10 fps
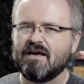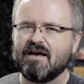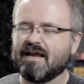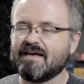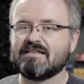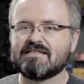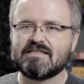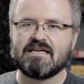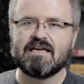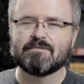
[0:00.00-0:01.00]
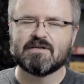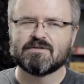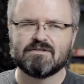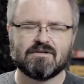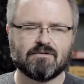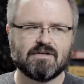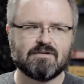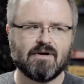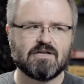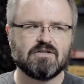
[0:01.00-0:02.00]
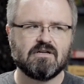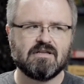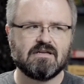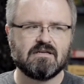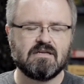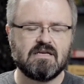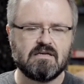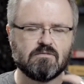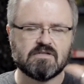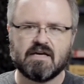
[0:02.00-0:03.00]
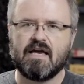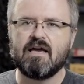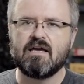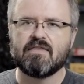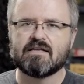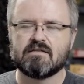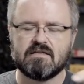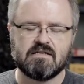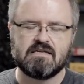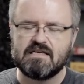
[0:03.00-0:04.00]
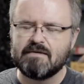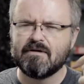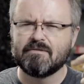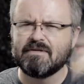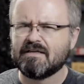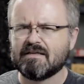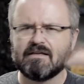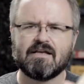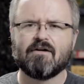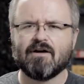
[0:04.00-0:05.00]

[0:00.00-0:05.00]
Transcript: And I didn't see him, so I wasn't looking the right direction. And then he was like, "Hey," that, and then he emailed me, and then later